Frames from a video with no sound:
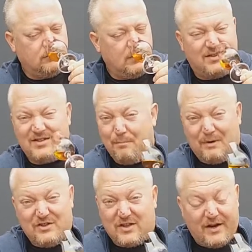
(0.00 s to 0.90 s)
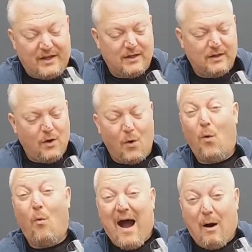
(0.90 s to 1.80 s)
It's simply stunning.
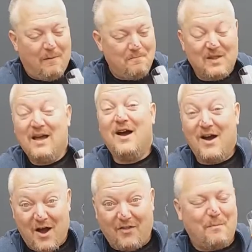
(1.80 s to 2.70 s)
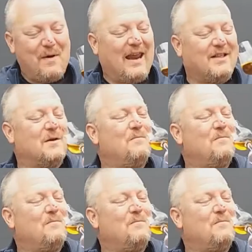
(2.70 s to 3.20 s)
Wow. On the palate.